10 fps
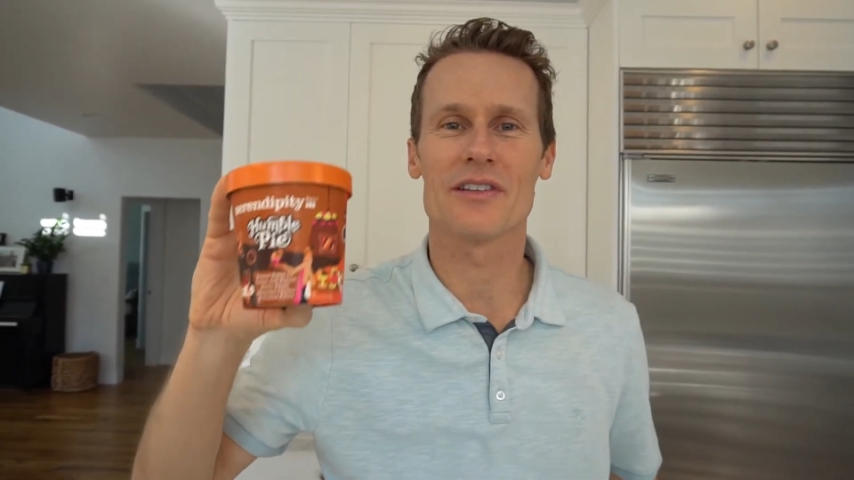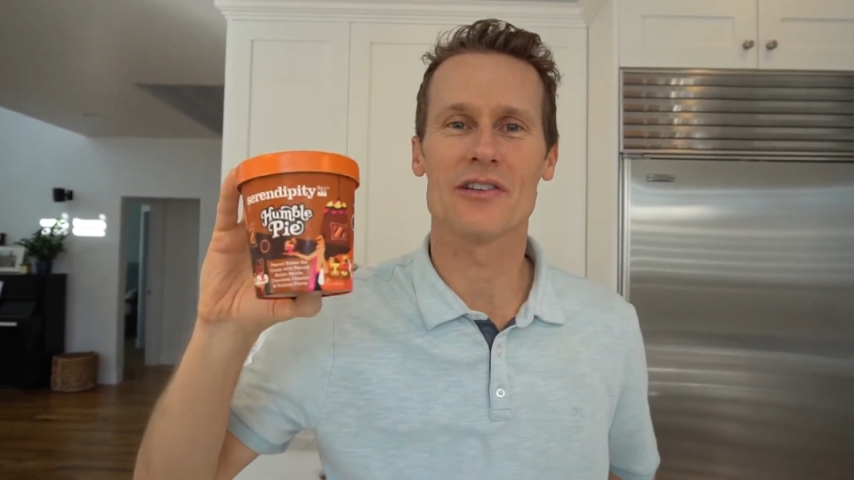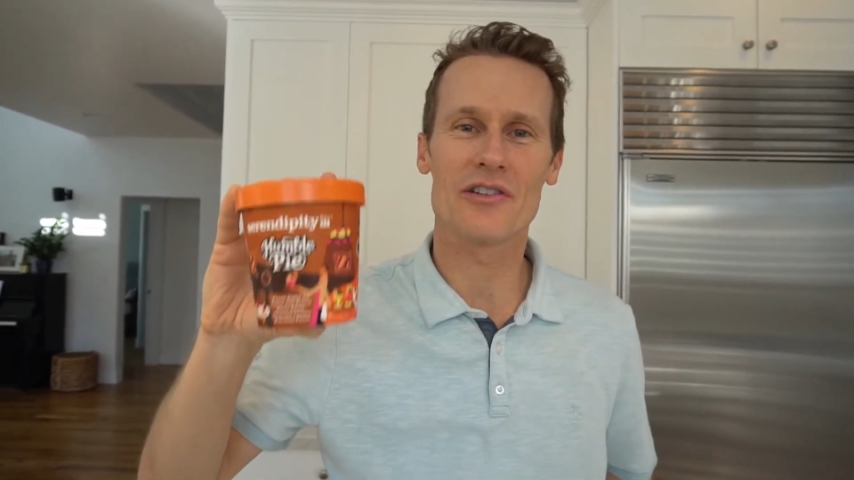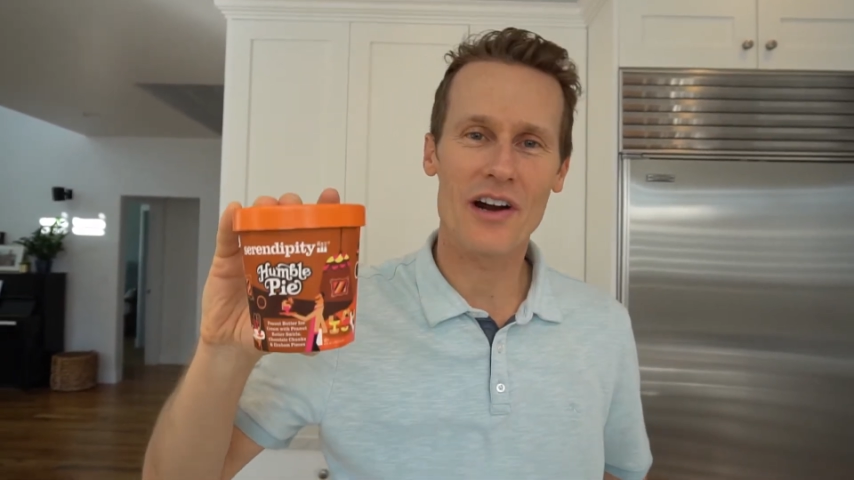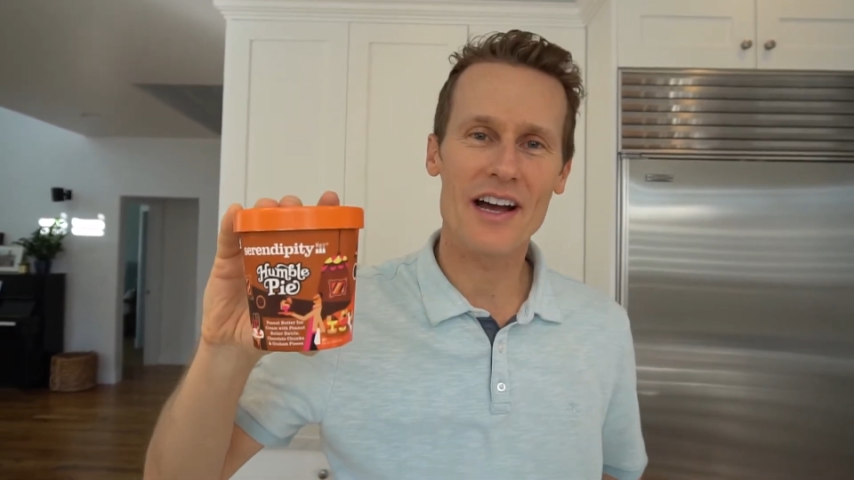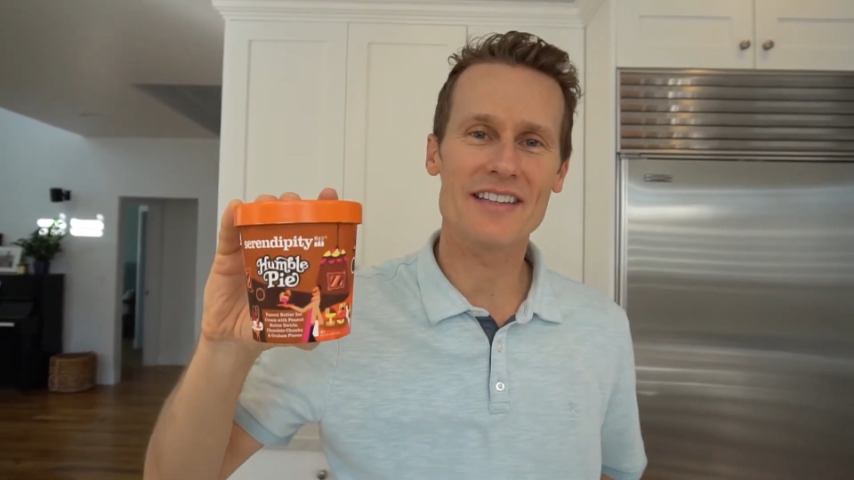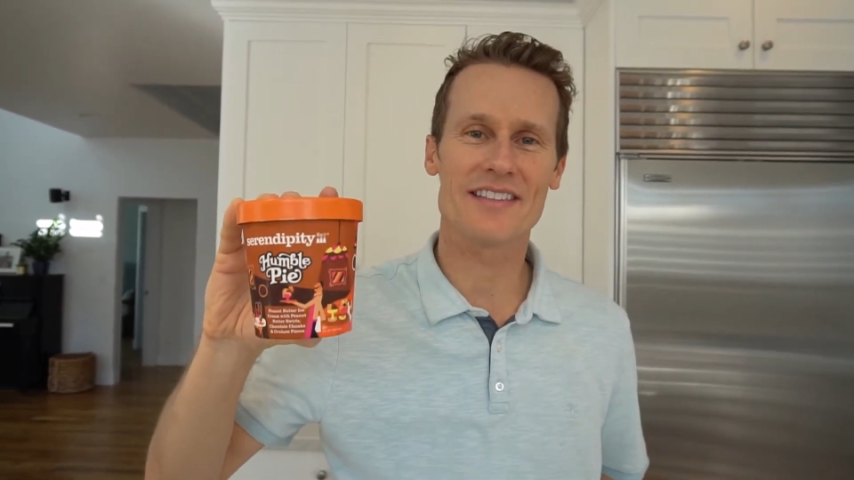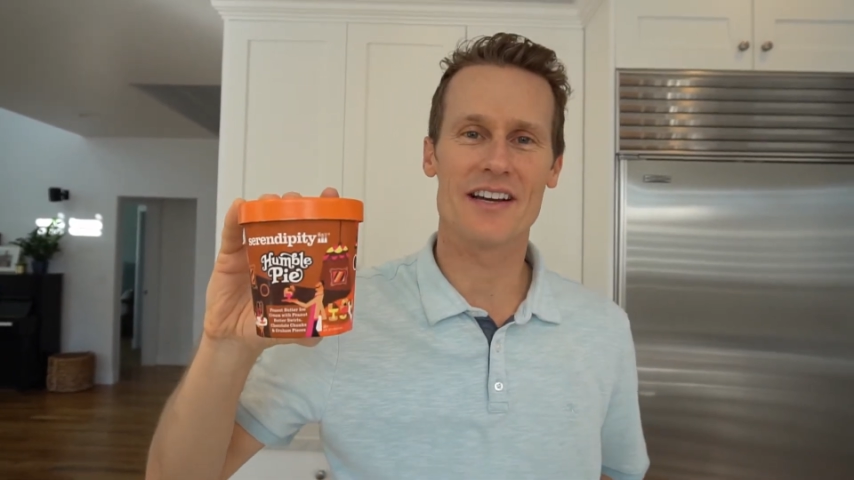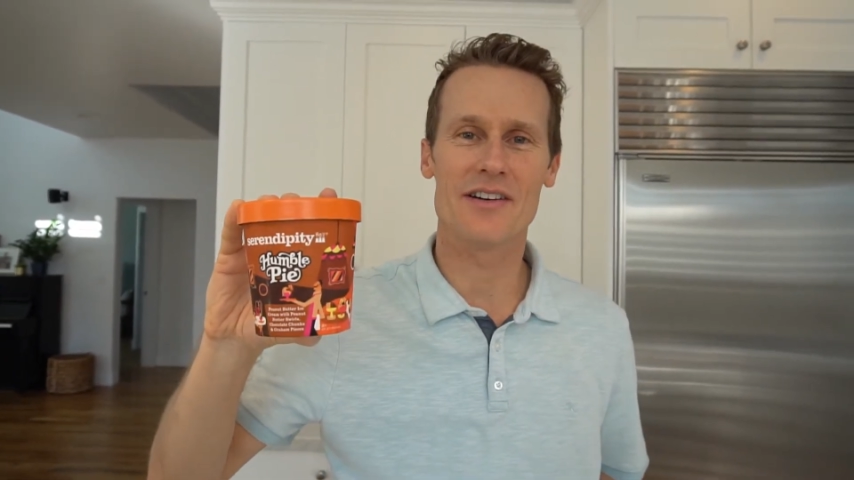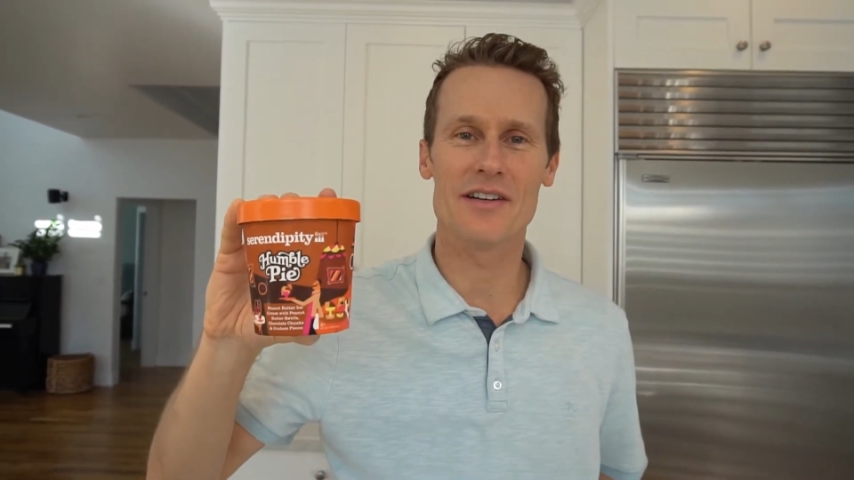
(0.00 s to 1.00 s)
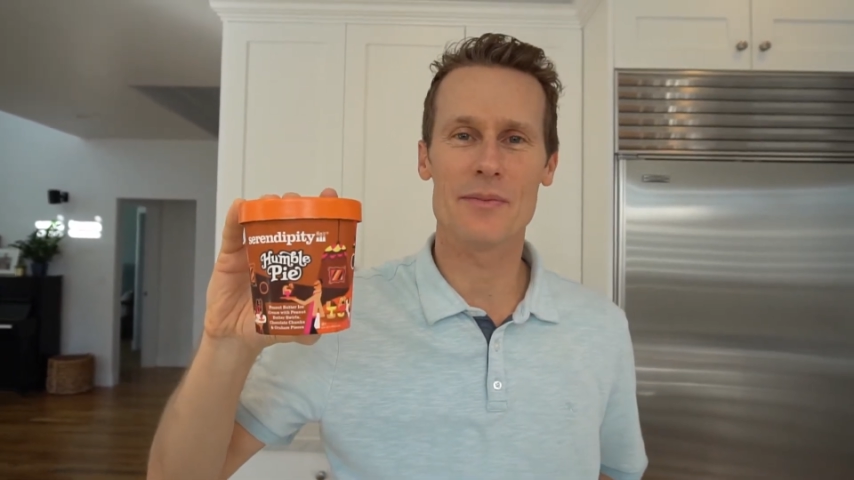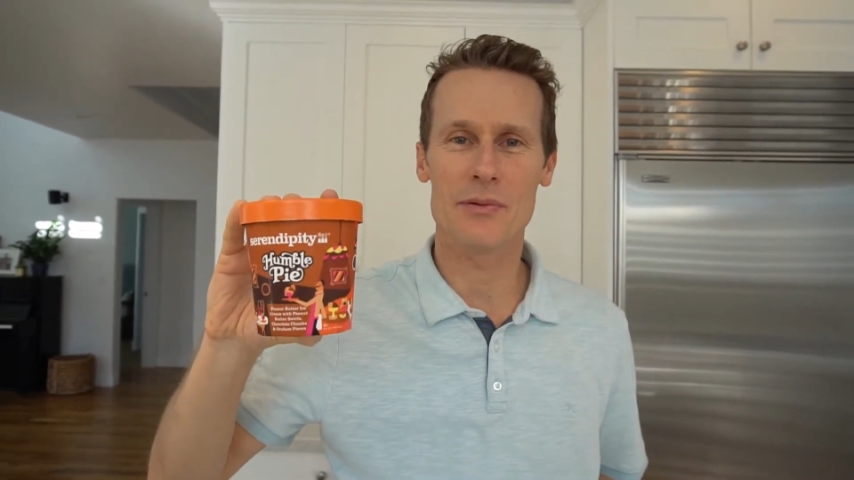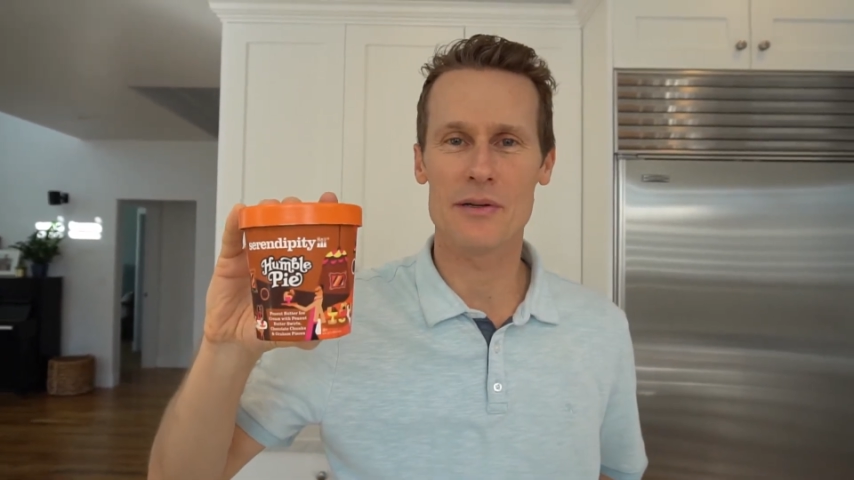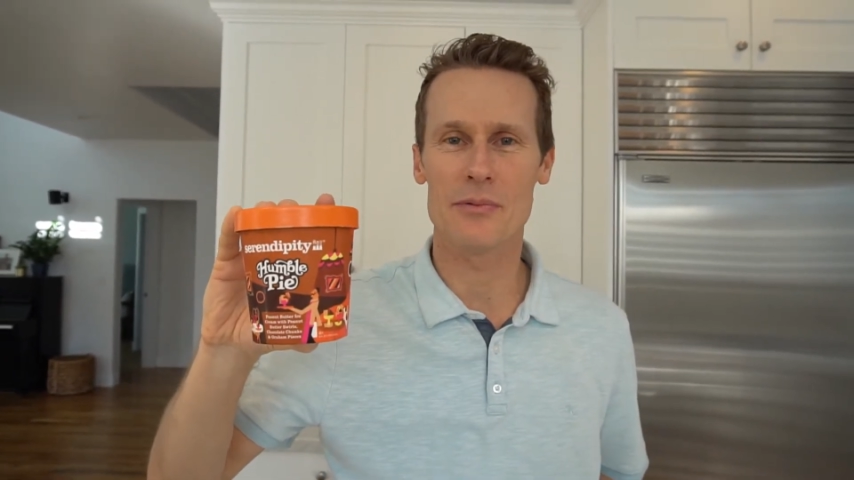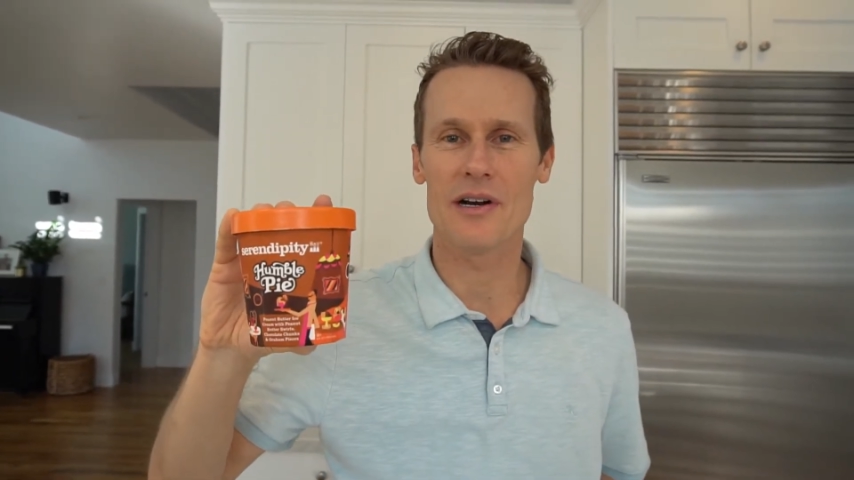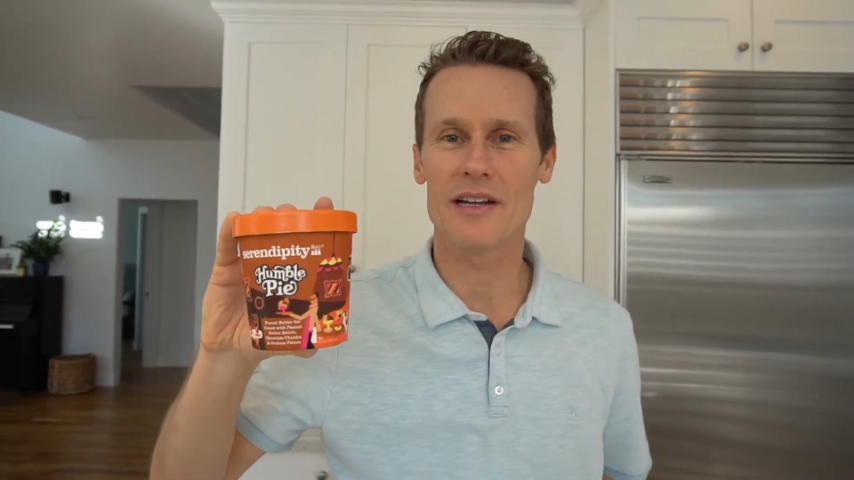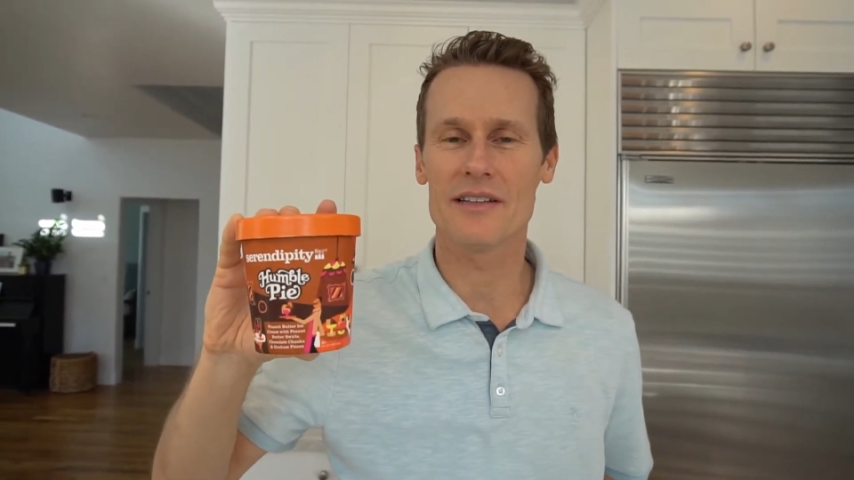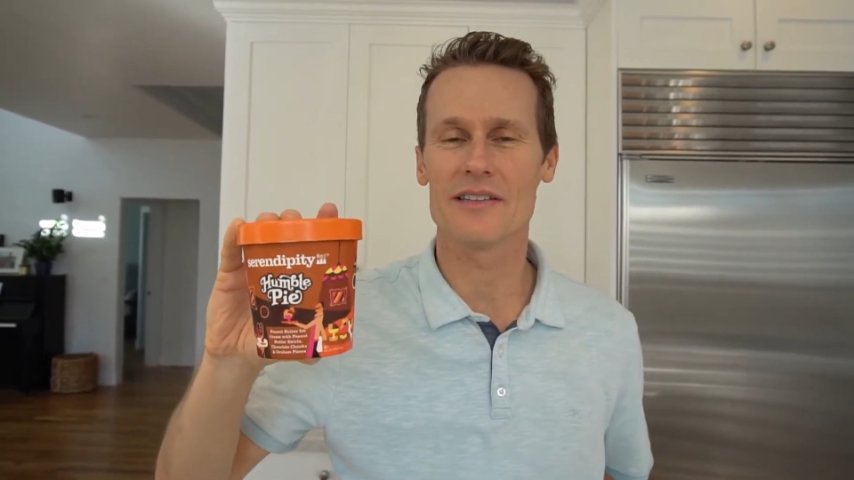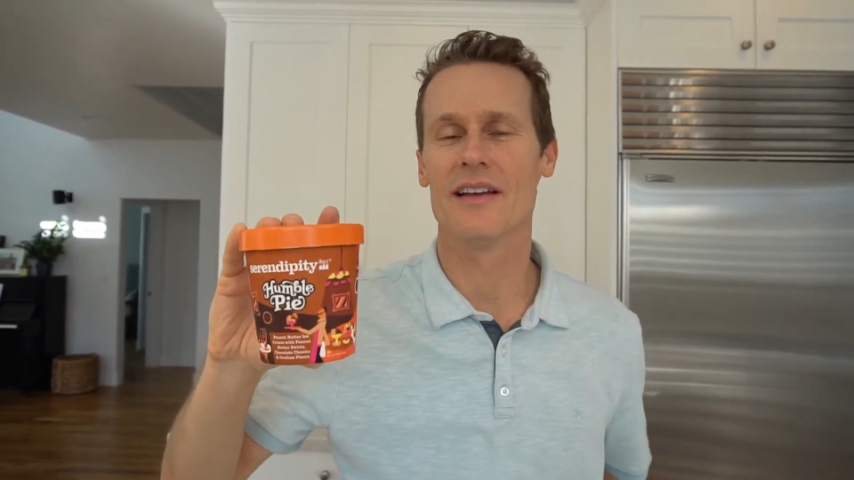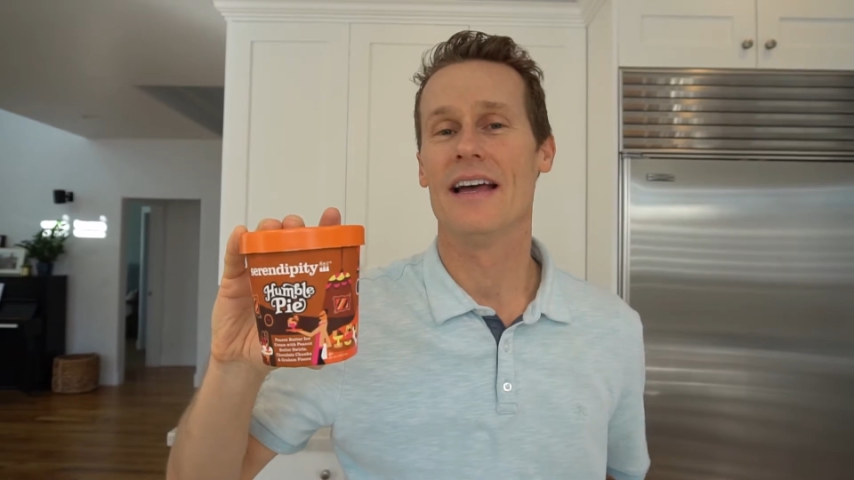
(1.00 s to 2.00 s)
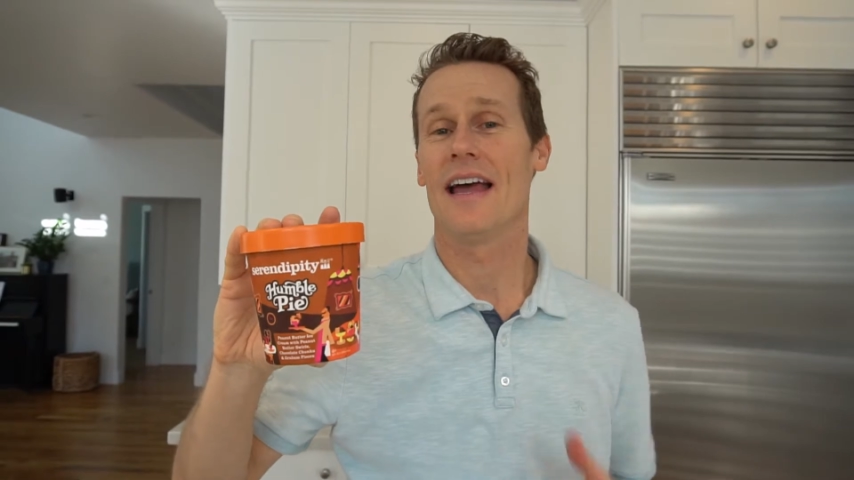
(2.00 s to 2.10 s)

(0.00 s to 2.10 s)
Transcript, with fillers: to try Serendipity brands,